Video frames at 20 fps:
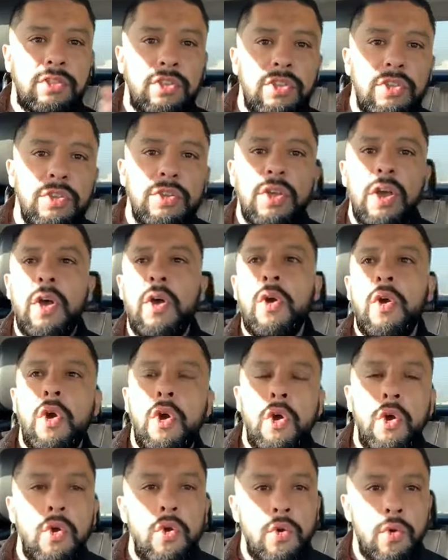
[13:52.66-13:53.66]
Do you know
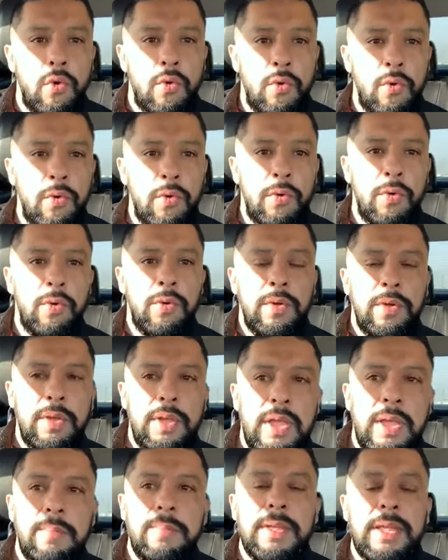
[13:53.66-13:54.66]
who
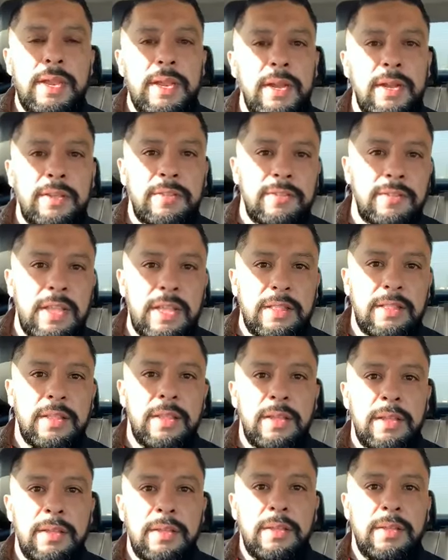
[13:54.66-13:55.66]
immediately said?
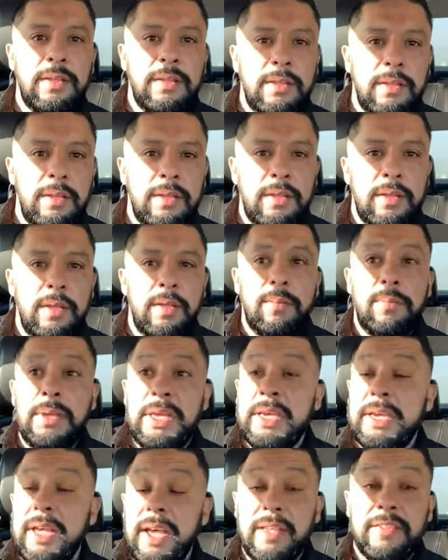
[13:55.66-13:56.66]

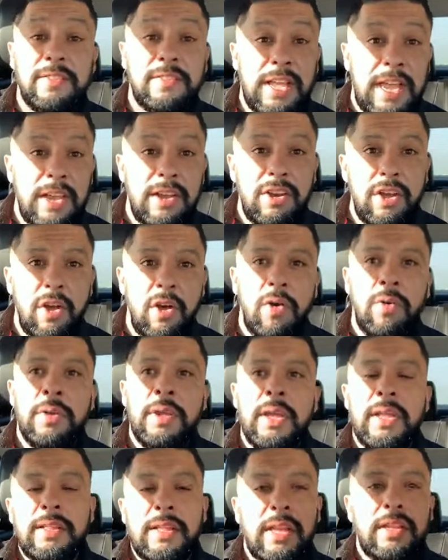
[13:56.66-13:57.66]
Because they know
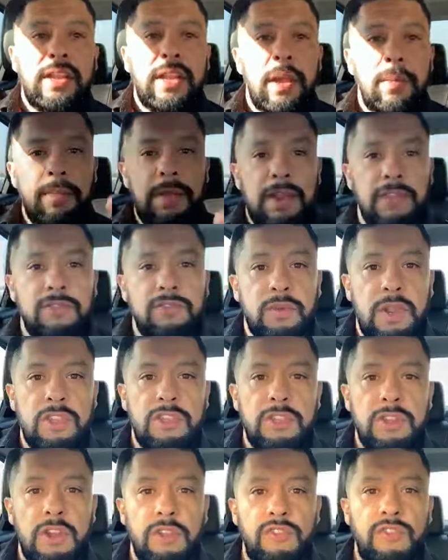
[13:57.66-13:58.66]
that the
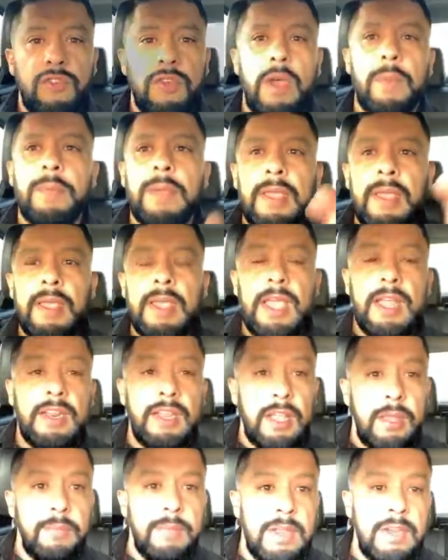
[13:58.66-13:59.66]
administration of Trump
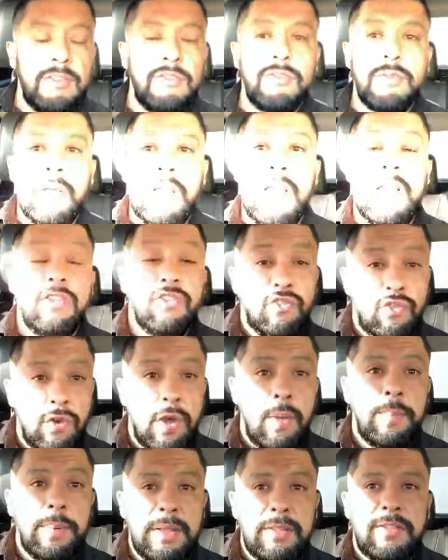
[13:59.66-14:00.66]
and
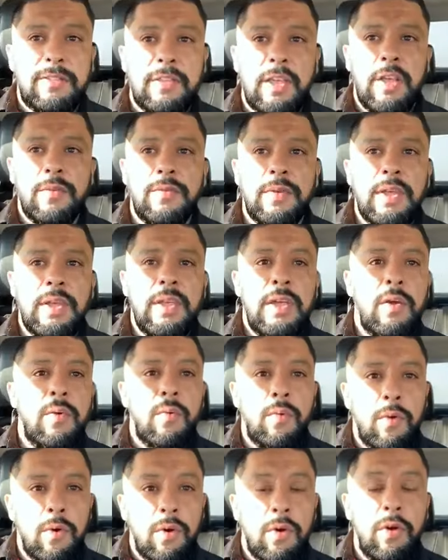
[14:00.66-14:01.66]
Trump itself
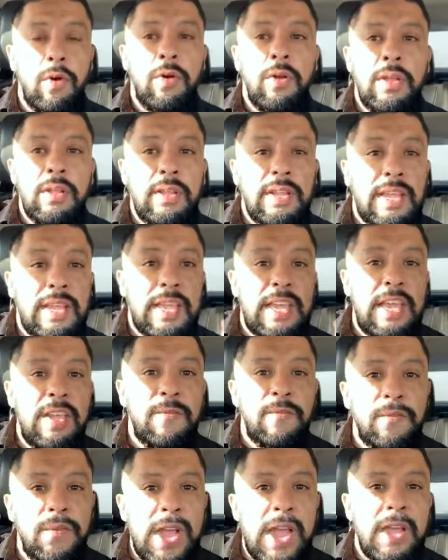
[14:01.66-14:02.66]
were
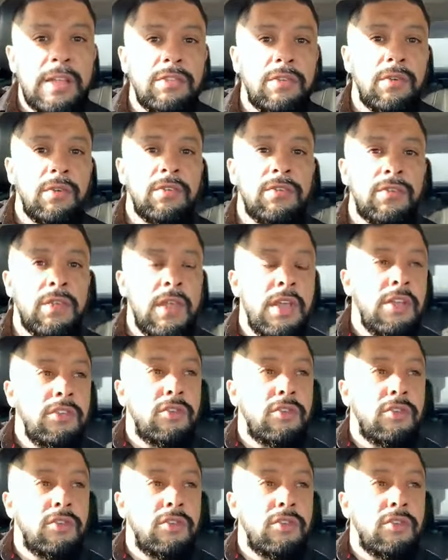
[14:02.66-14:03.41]
key factors